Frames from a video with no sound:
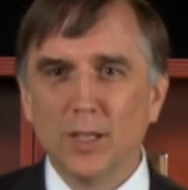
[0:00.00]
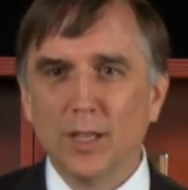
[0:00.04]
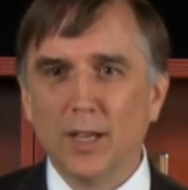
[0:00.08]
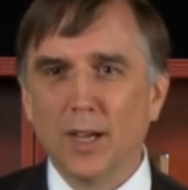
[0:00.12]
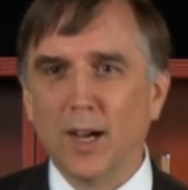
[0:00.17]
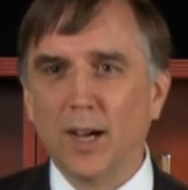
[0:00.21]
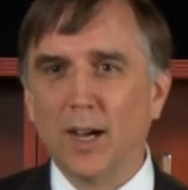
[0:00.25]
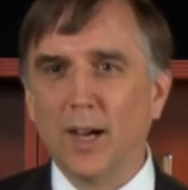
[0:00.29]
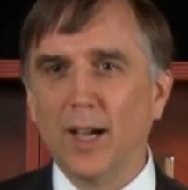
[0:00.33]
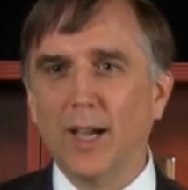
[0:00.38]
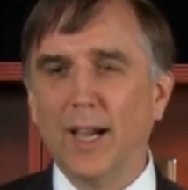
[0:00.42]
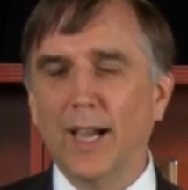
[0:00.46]

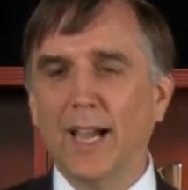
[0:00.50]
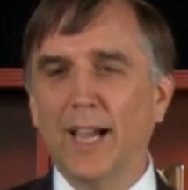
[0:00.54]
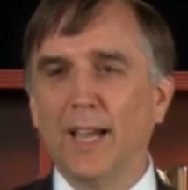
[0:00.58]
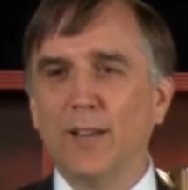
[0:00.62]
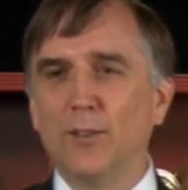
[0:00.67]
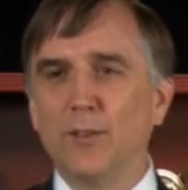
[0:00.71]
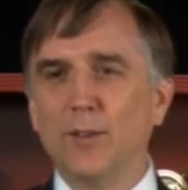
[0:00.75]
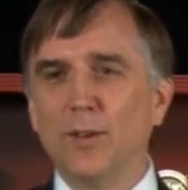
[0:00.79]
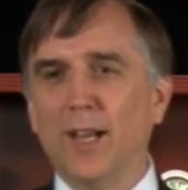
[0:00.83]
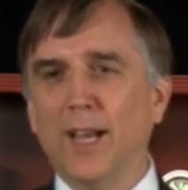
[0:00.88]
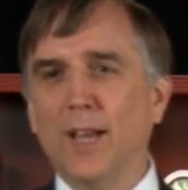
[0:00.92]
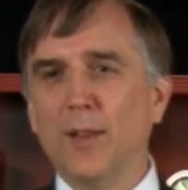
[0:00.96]

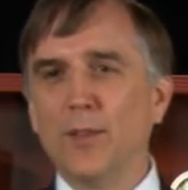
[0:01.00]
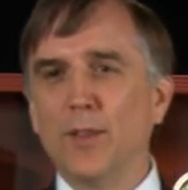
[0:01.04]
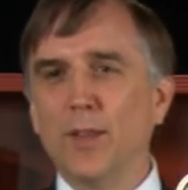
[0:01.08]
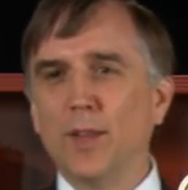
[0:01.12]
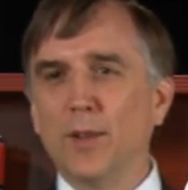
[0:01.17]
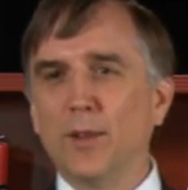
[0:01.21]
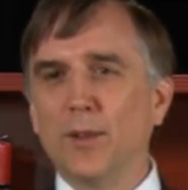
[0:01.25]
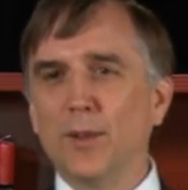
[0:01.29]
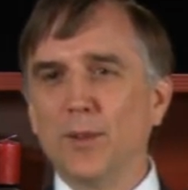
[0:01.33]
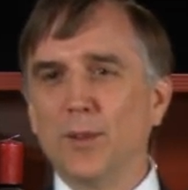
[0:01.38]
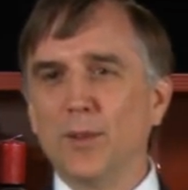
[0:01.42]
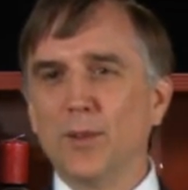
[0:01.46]
and
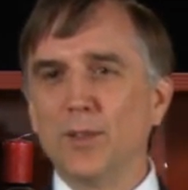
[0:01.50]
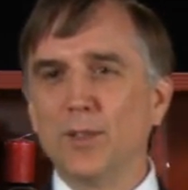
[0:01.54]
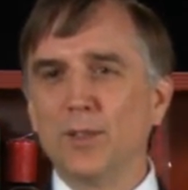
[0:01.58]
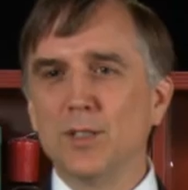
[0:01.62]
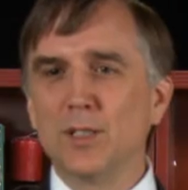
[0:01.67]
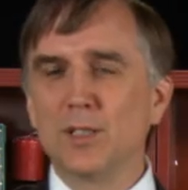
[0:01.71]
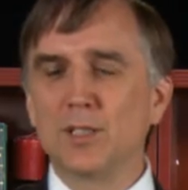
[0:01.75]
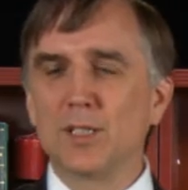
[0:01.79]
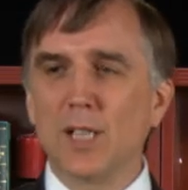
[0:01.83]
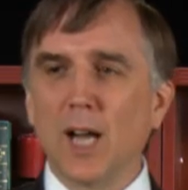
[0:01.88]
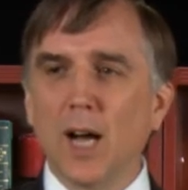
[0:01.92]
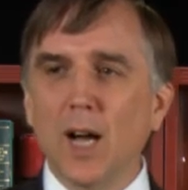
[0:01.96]
the
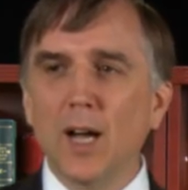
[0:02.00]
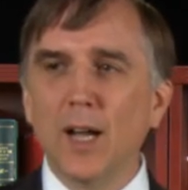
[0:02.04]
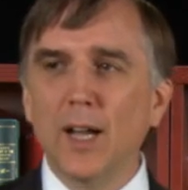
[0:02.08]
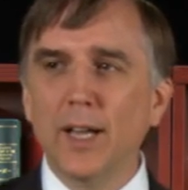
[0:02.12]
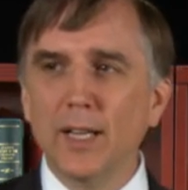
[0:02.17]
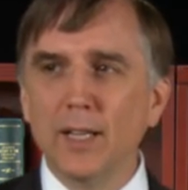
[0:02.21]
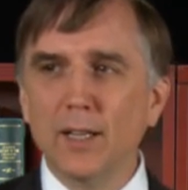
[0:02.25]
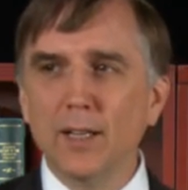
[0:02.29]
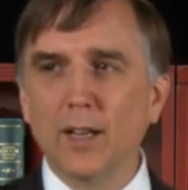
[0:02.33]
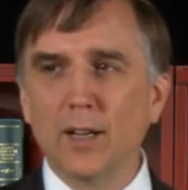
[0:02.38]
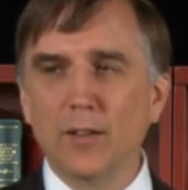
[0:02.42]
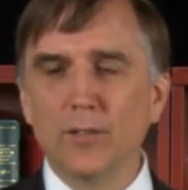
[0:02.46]

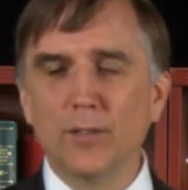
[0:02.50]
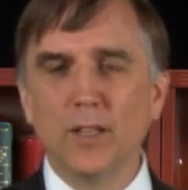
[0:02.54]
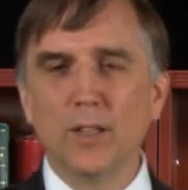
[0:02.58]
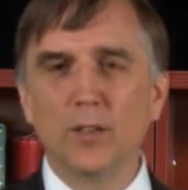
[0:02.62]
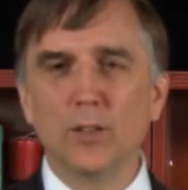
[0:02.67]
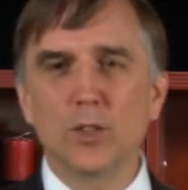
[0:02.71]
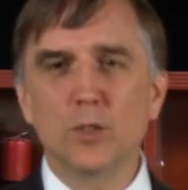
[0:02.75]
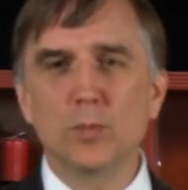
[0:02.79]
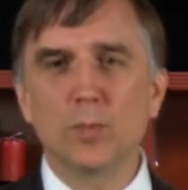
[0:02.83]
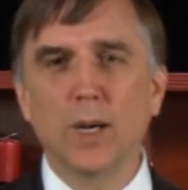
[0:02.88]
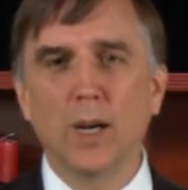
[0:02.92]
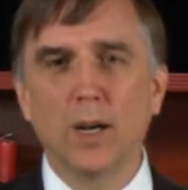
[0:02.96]
design of
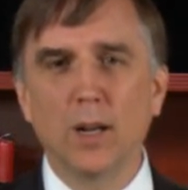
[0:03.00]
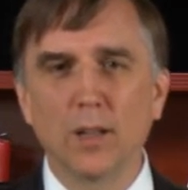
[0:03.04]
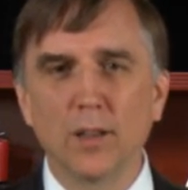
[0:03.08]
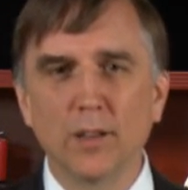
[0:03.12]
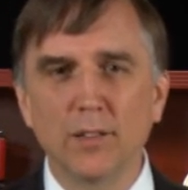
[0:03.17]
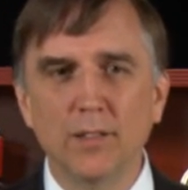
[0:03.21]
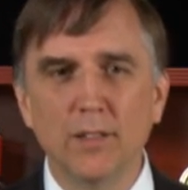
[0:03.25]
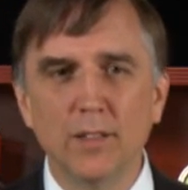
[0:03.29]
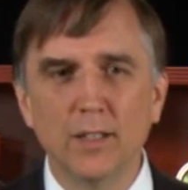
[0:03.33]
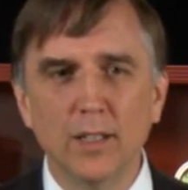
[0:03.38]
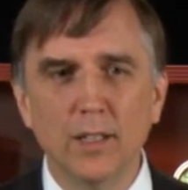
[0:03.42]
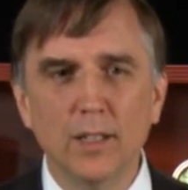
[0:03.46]
English
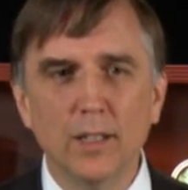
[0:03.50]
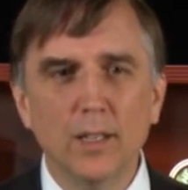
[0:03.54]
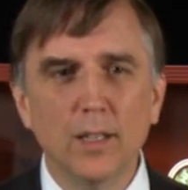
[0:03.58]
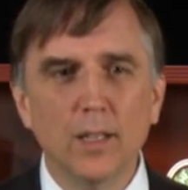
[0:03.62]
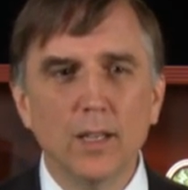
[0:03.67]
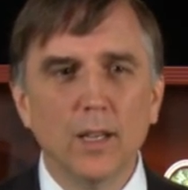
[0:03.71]
policy